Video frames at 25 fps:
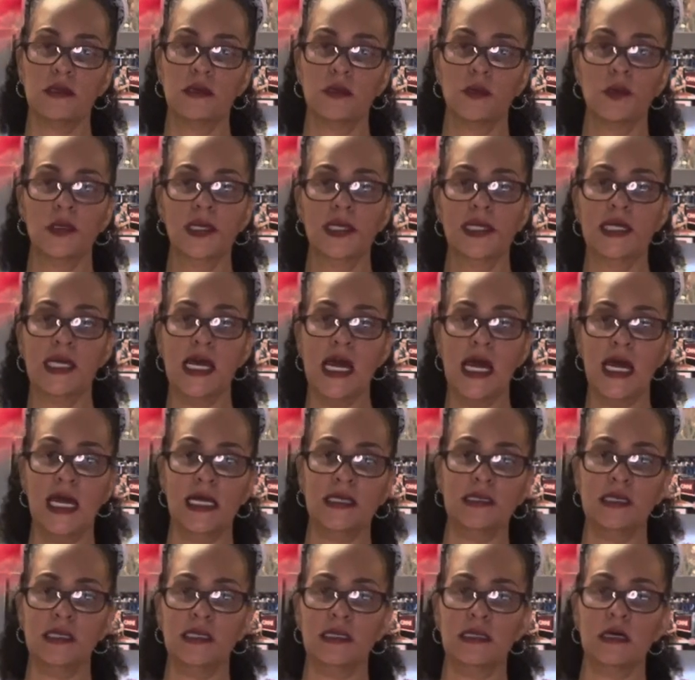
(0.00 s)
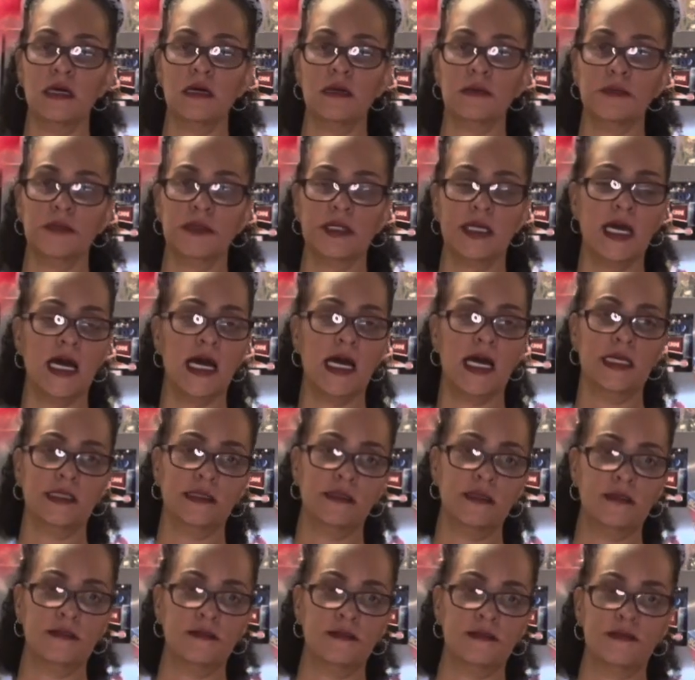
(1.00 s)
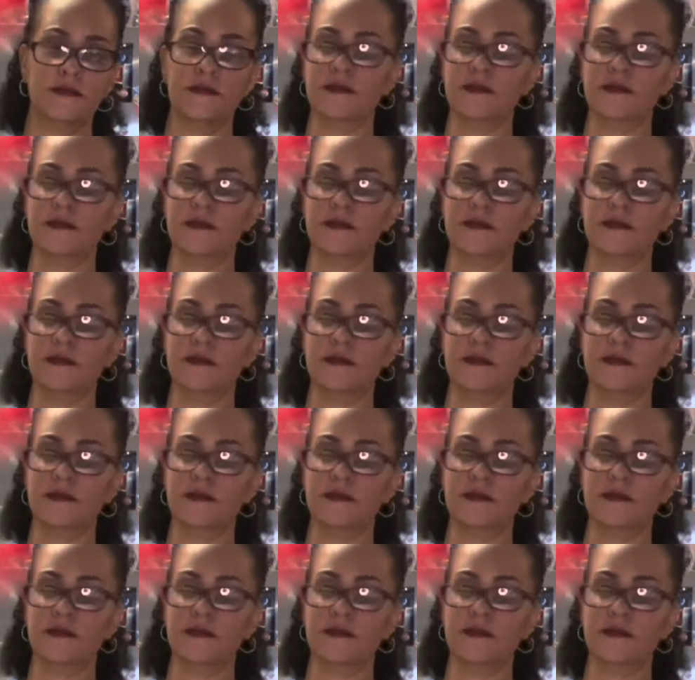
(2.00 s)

We candied them, kind of.